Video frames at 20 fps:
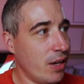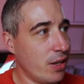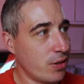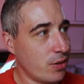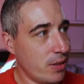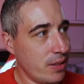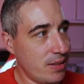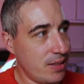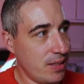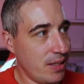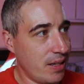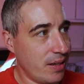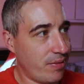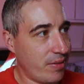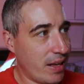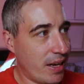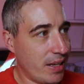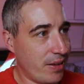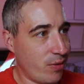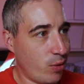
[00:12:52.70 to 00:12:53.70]
So let's see if
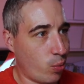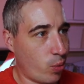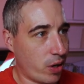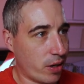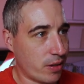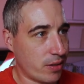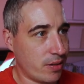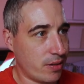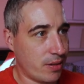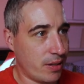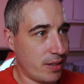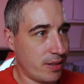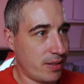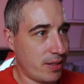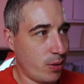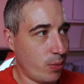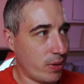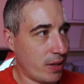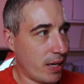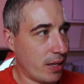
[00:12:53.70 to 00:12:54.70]
that even works and
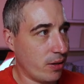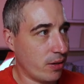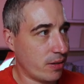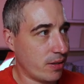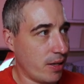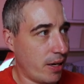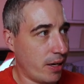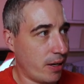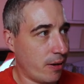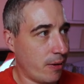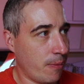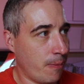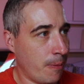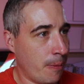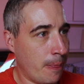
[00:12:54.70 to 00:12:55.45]
see what that looks like.